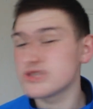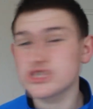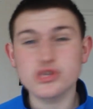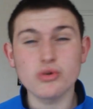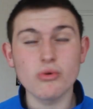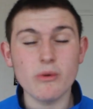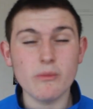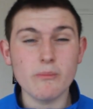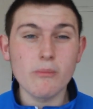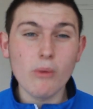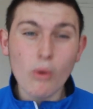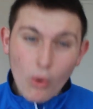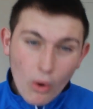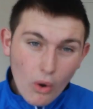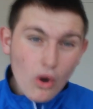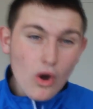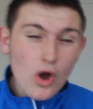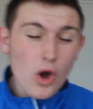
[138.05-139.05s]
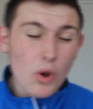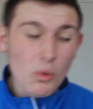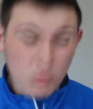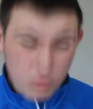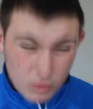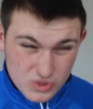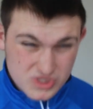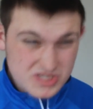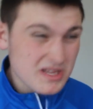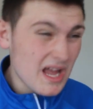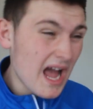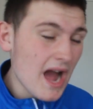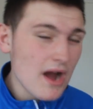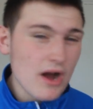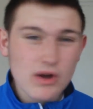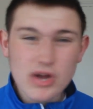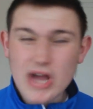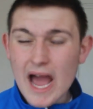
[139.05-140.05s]
Stuart Moore was
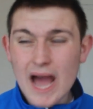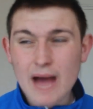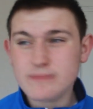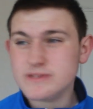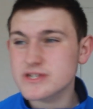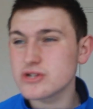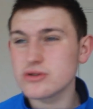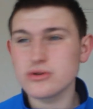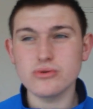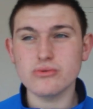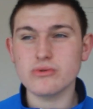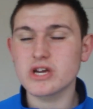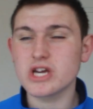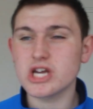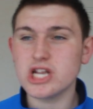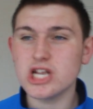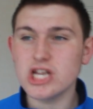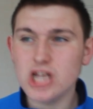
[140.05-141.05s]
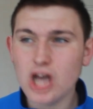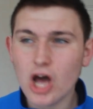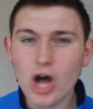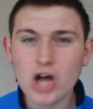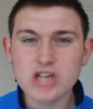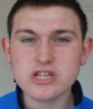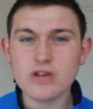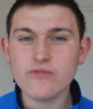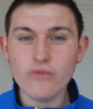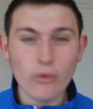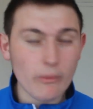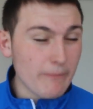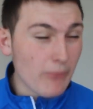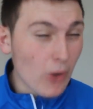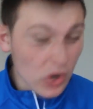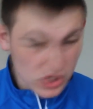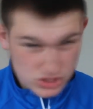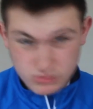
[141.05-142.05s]
absolute class. I
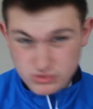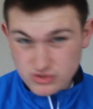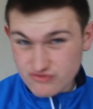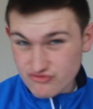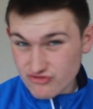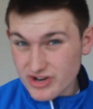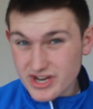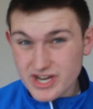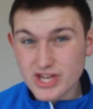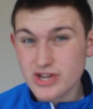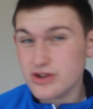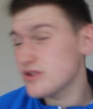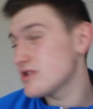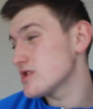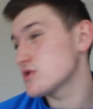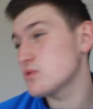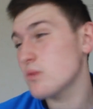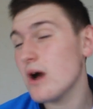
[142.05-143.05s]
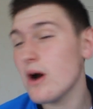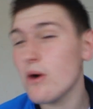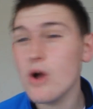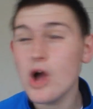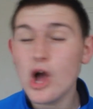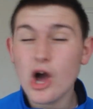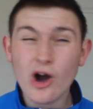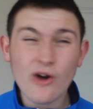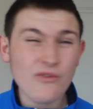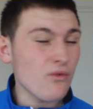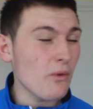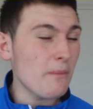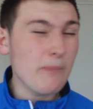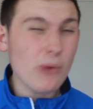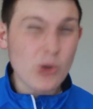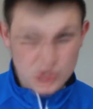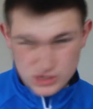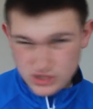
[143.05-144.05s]
thought Potts was really good as well. I
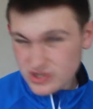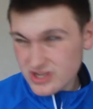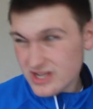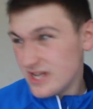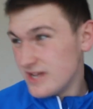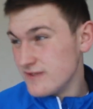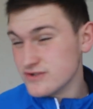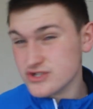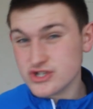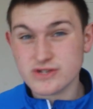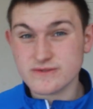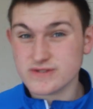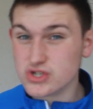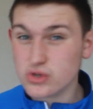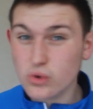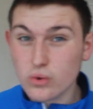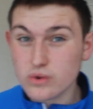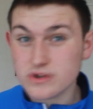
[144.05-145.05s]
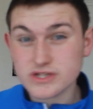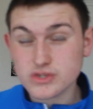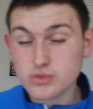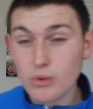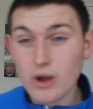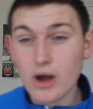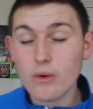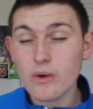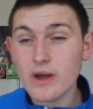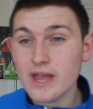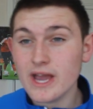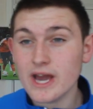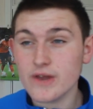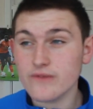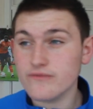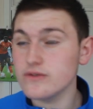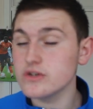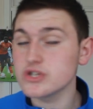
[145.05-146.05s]
thought Potts should have scored as well. He
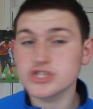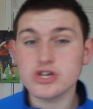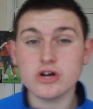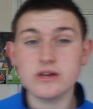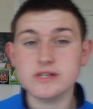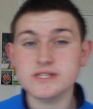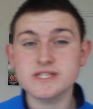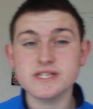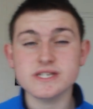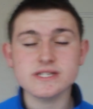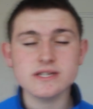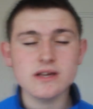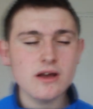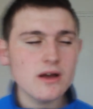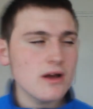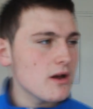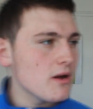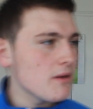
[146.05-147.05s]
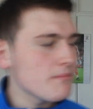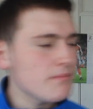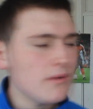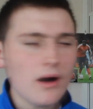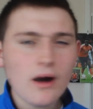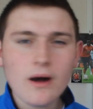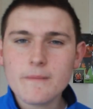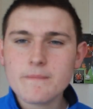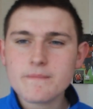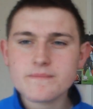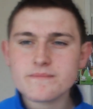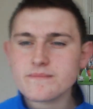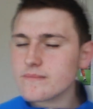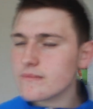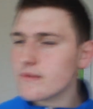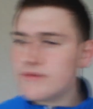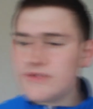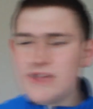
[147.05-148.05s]
had a few chances. But
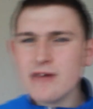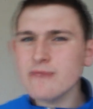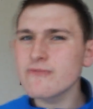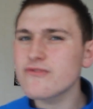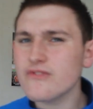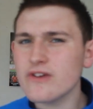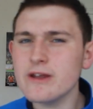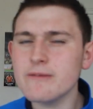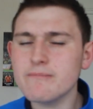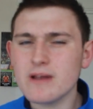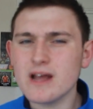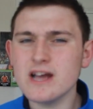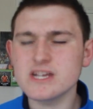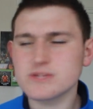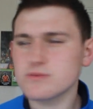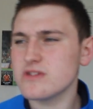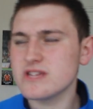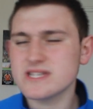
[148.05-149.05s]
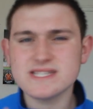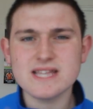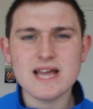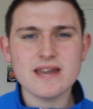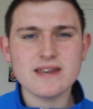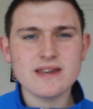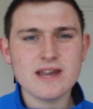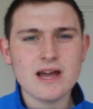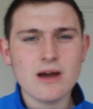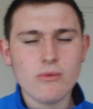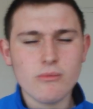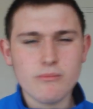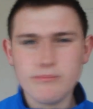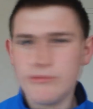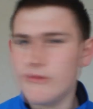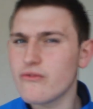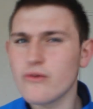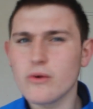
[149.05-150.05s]
them three players were the standing
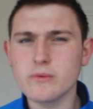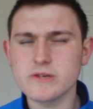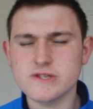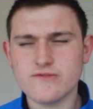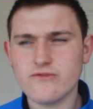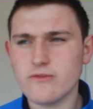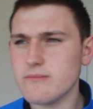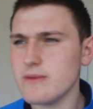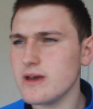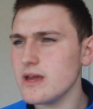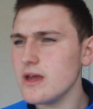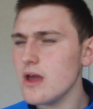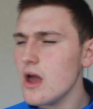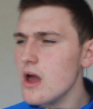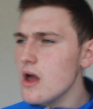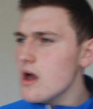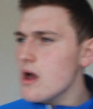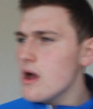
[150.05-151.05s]
out performers for me.